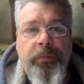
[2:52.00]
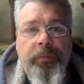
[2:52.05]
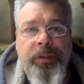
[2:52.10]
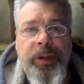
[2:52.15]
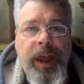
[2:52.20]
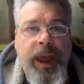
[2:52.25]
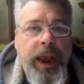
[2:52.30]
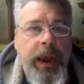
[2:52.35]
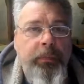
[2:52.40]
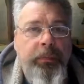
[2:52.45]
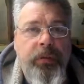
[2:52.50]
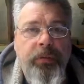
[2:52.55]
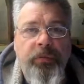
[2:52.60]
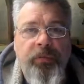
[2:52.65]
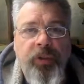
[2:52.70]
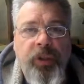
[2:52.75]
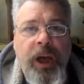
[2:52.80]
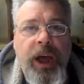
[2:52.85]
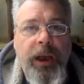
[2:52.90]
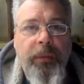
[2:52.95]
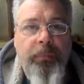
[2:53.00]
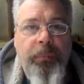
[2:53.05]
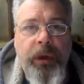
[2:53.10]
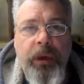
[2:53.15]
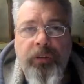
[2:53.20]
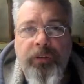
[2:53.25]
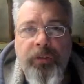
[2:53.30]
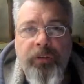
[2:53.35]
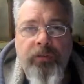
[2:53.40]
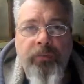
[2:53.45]
taped flat
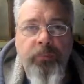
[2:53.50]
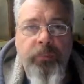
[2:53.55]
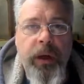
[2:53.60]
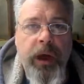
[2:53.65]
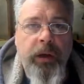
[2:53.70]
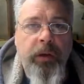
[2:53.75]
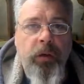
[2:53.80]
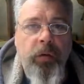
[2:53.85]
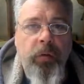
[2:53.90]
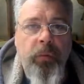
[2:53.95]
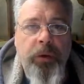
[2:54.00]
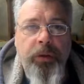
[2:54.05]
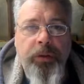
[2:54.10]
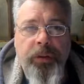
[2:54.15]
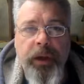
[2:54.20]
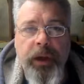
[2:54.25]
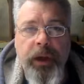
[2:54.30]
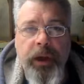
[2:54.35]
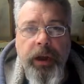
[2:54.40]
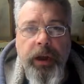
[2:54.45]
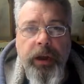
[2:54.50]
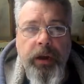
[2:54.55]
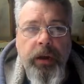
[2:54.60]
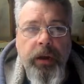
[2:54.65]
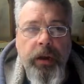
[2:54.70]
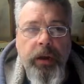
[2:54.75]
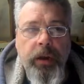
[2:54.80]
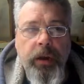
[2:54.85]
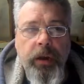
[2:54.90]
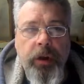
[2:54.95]
piece of metal with a
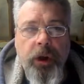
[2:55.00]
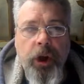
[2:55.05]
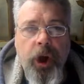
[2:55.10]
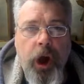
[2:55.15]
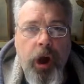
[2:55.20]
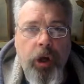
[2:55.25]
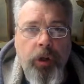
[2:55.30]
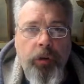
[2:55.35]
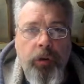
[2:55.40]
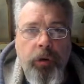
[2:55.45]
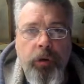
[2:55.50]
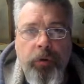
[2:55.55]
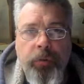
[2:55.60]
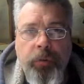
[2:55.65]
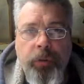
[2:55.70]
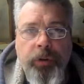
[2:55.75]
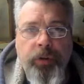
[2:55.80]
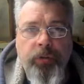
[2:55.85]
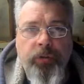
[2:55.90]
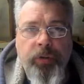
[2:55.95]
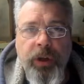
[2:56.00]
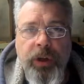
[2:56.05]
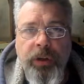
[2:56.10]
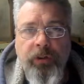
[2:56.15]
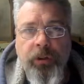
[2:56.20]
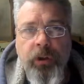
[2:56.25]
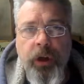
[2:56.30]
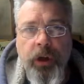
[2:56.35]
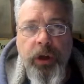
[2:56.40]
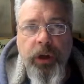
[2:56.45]
collar with the flex
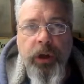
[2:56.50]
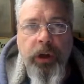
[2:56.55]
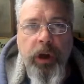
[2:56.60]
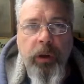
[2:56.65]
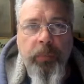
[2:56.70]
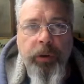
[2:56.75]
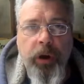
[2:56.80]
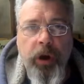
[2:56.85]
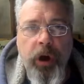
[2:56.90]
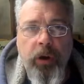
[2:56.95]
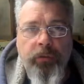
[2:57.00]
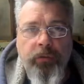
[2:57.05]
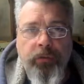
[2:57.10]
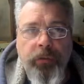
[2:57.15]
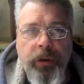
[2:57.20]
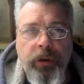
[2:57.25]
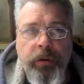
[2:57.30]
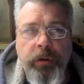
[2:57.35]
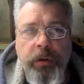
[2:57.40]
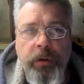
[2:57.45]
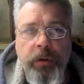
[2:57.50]
ducting coming off of it.